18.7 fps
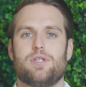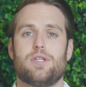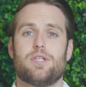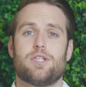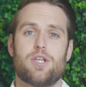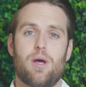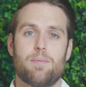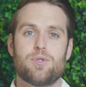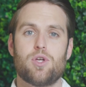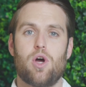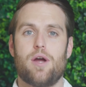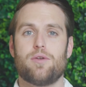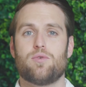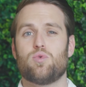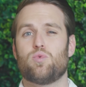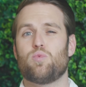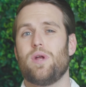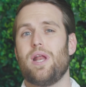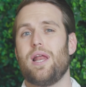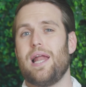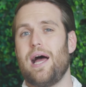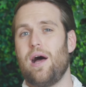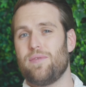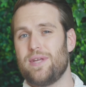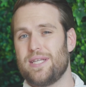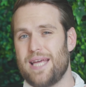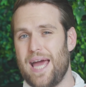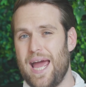and subtitles will allow
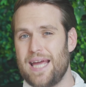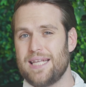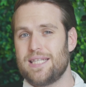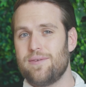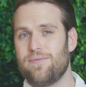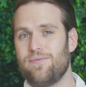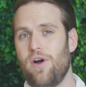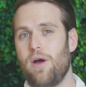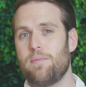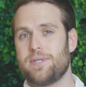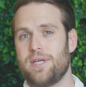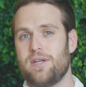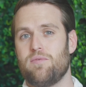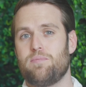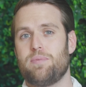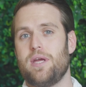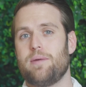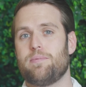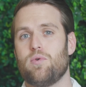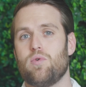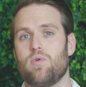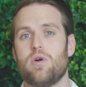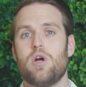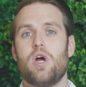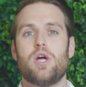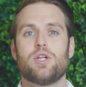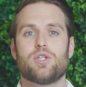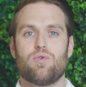these 85% of people
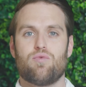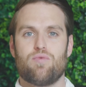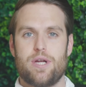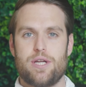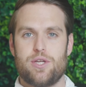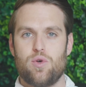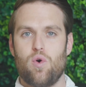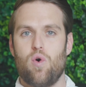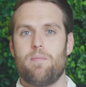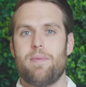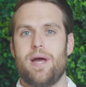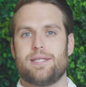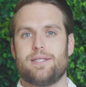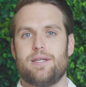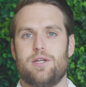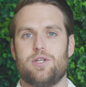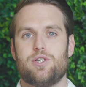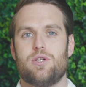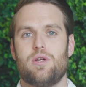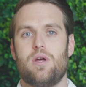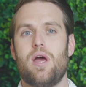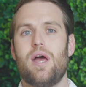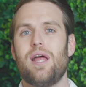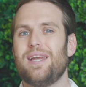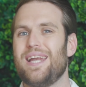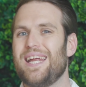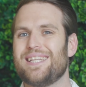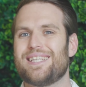to read your message.
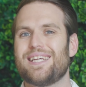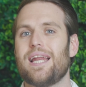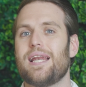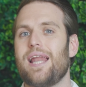LinkedIn